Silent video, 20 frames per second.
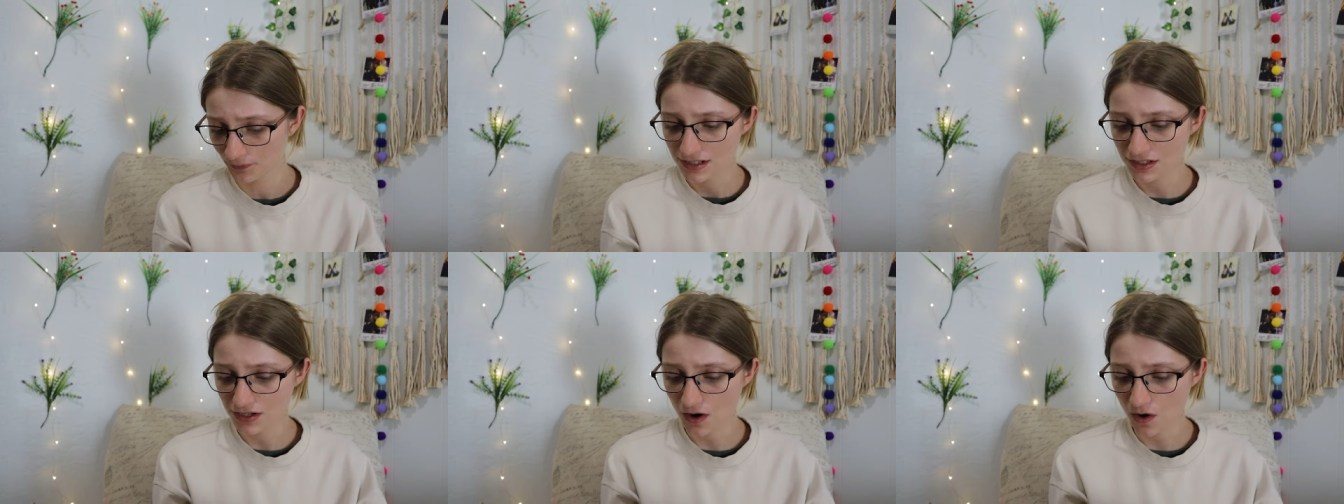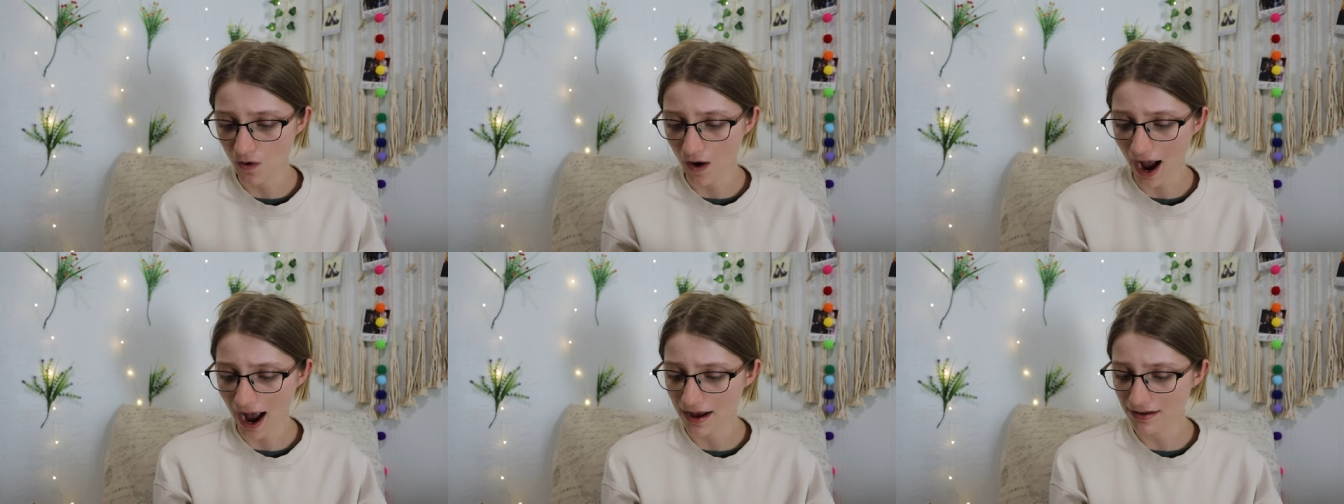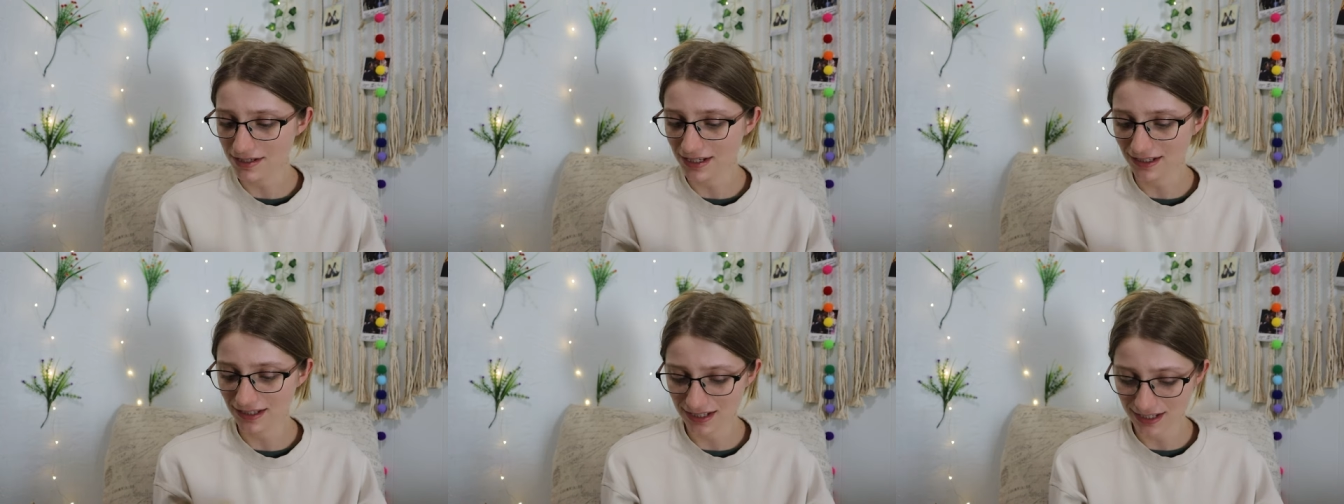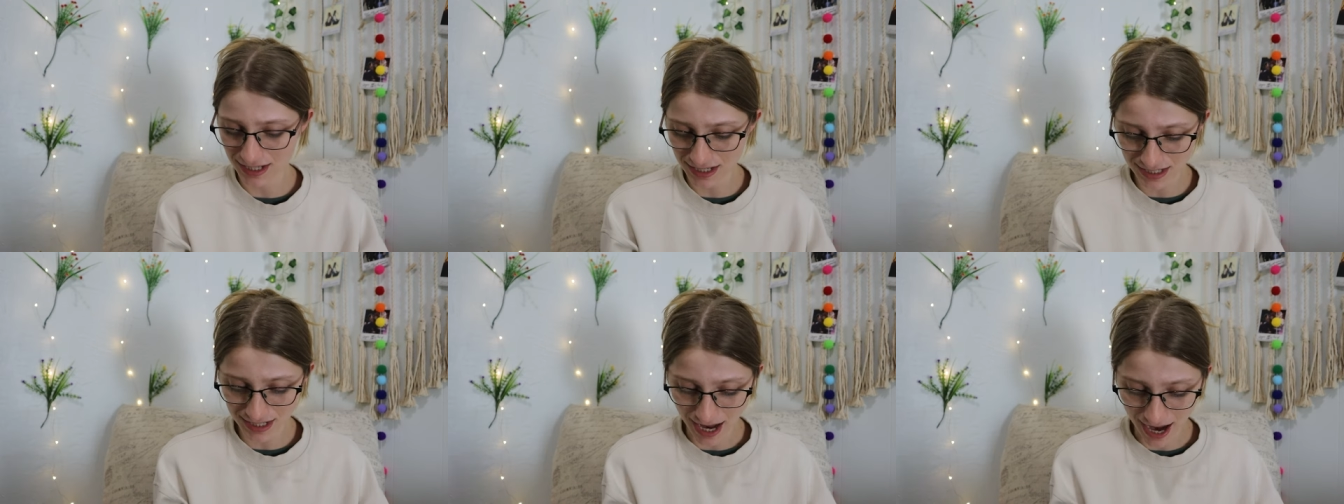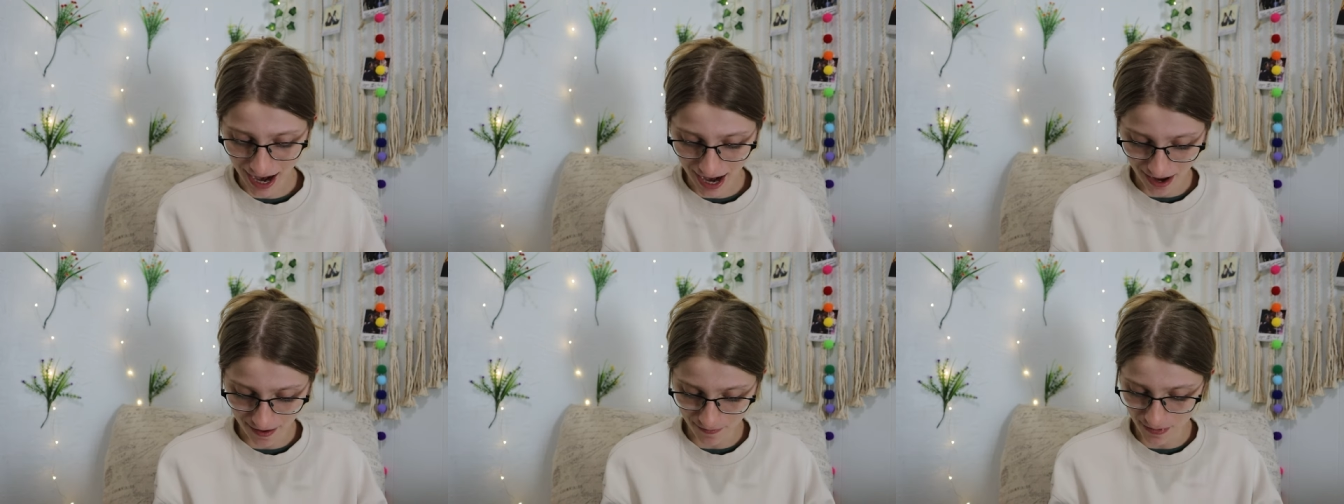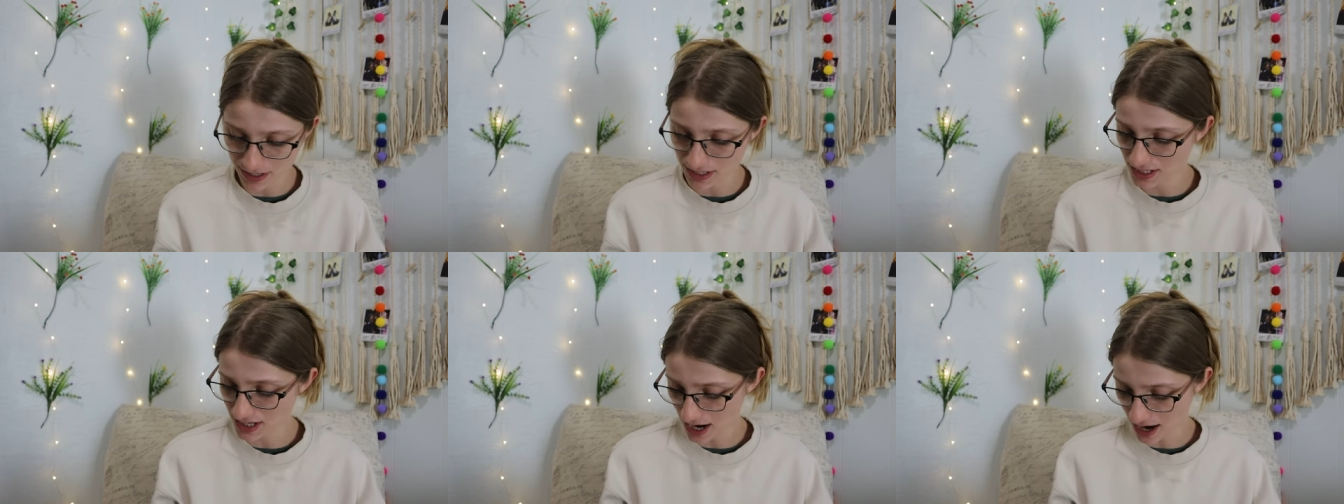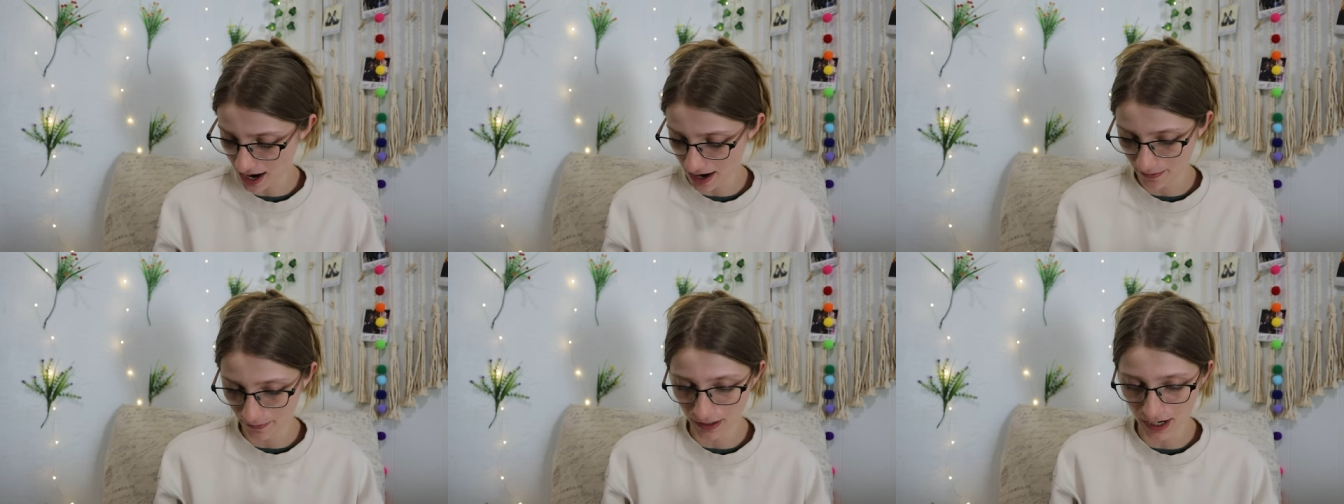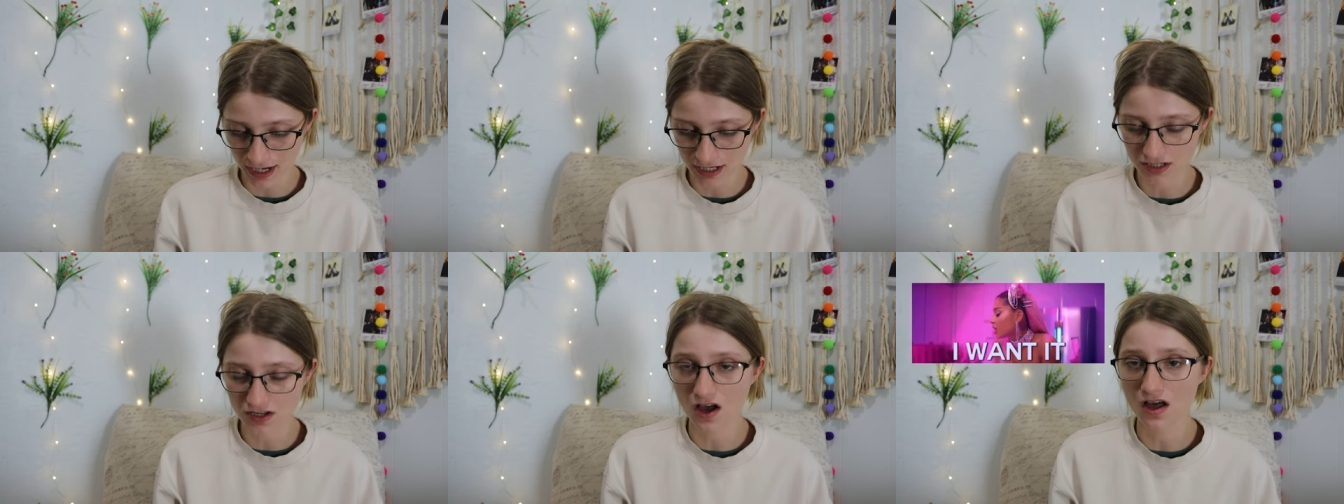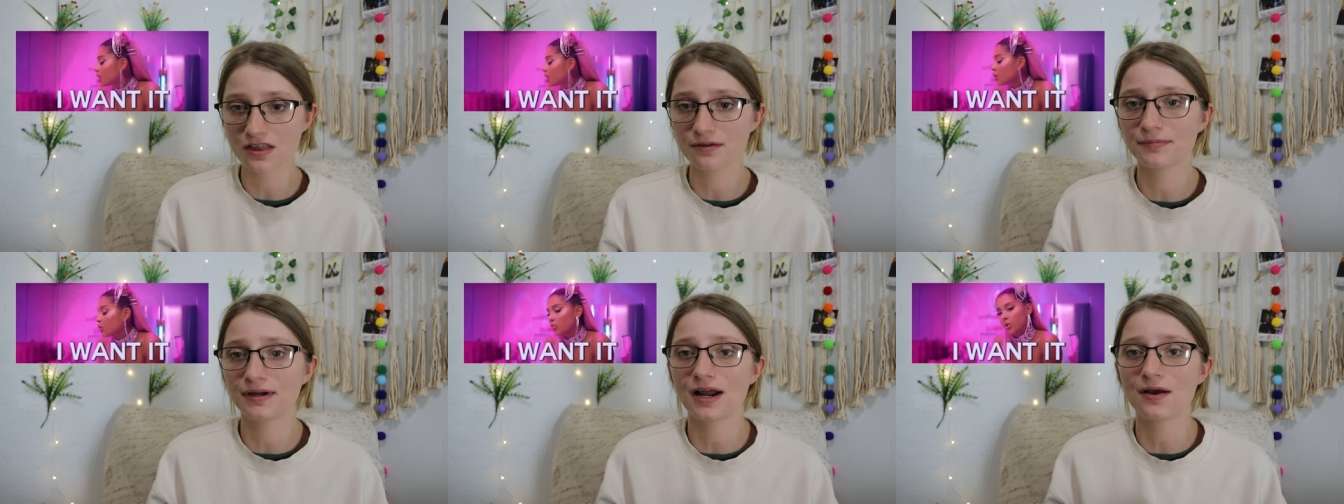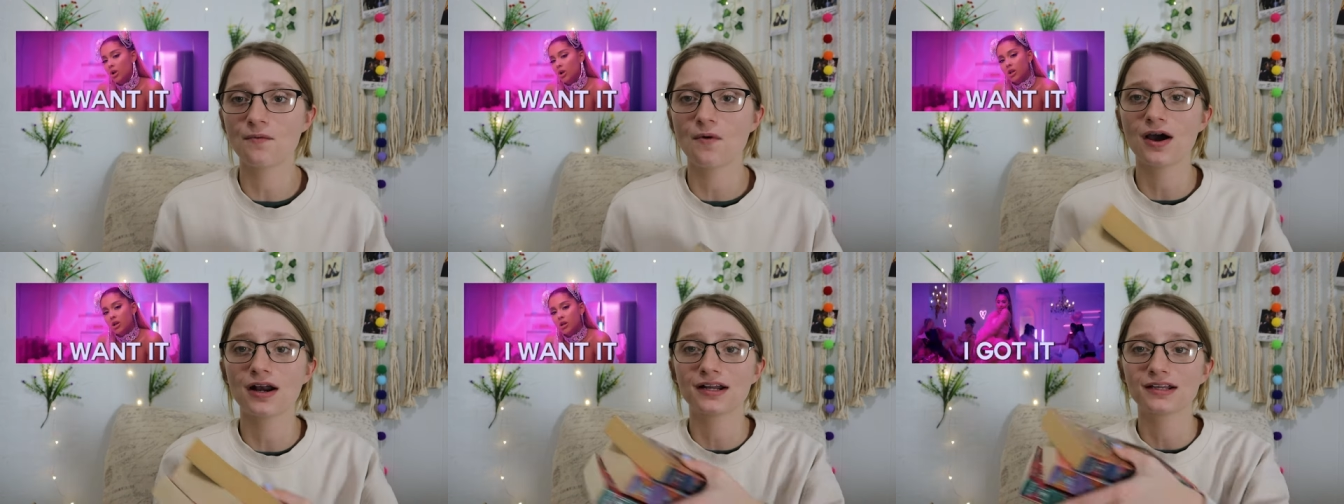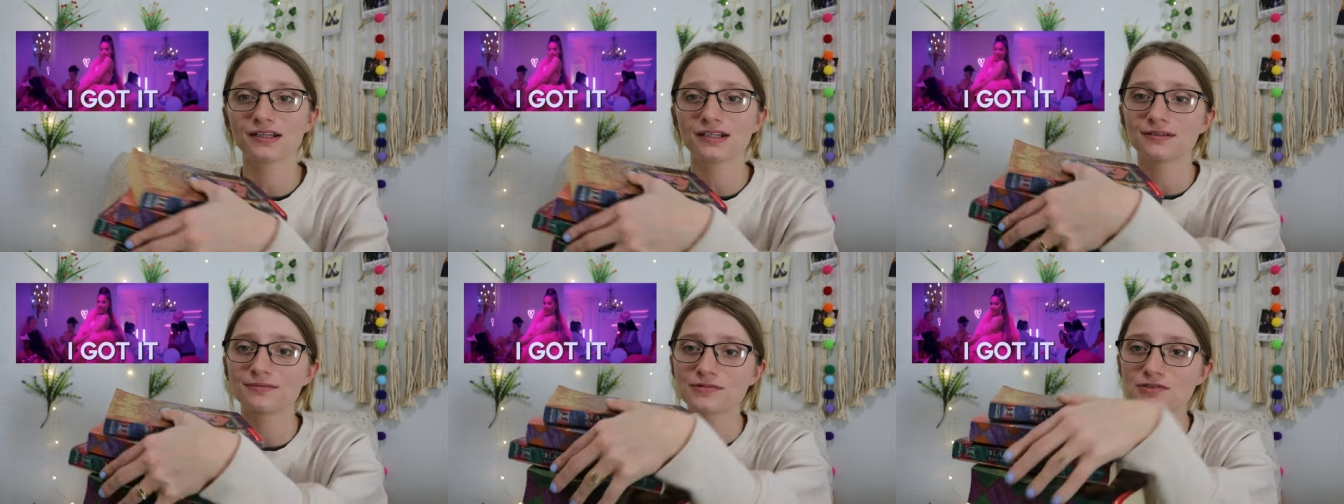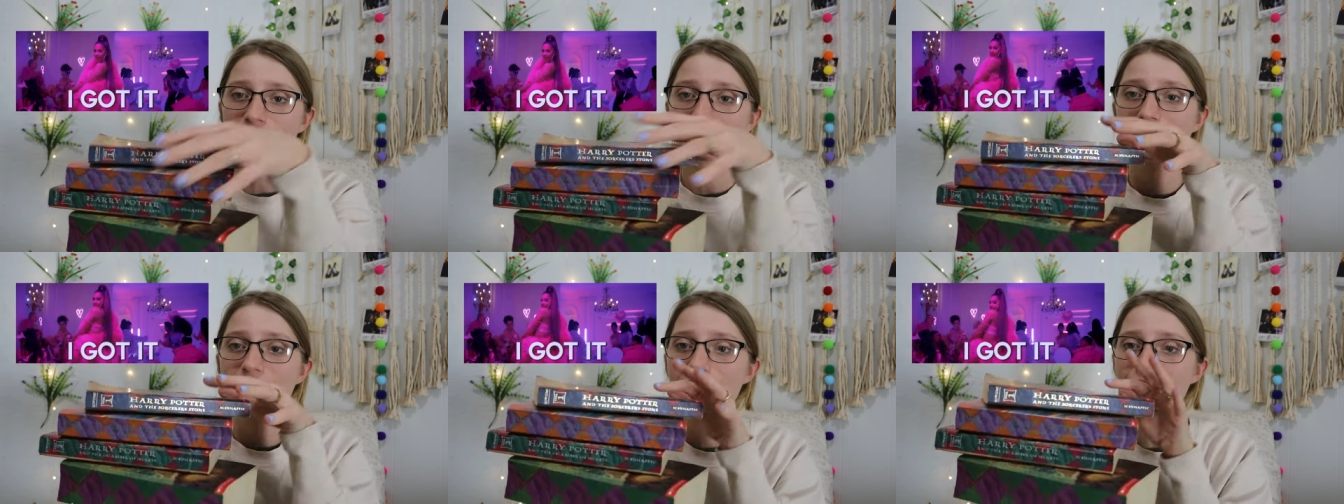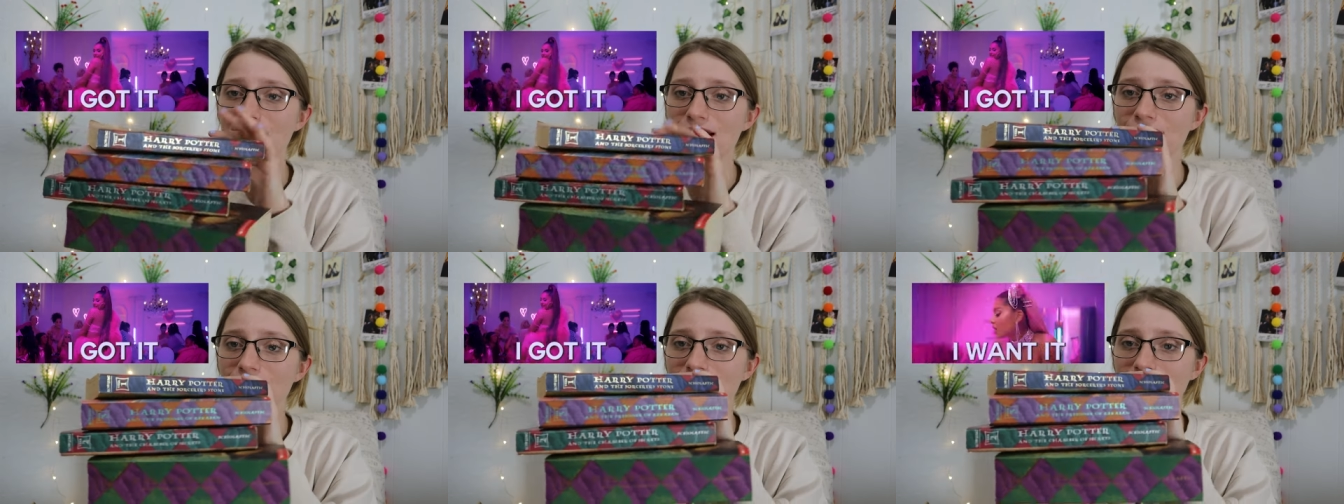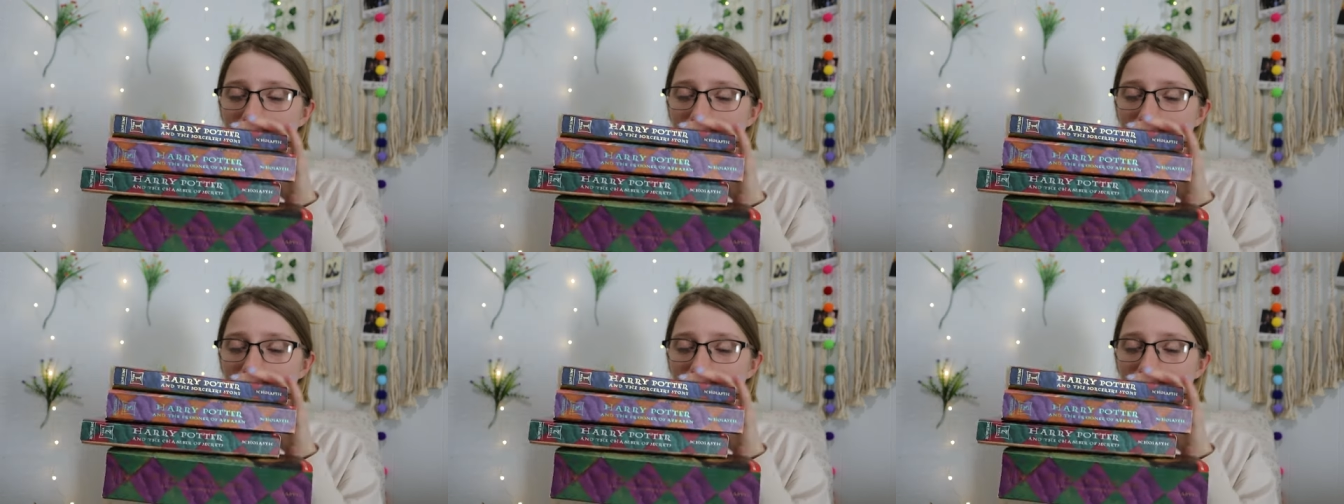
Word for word: So I was like, this is time. It's time. And I saw them and I wanted them, so I got it.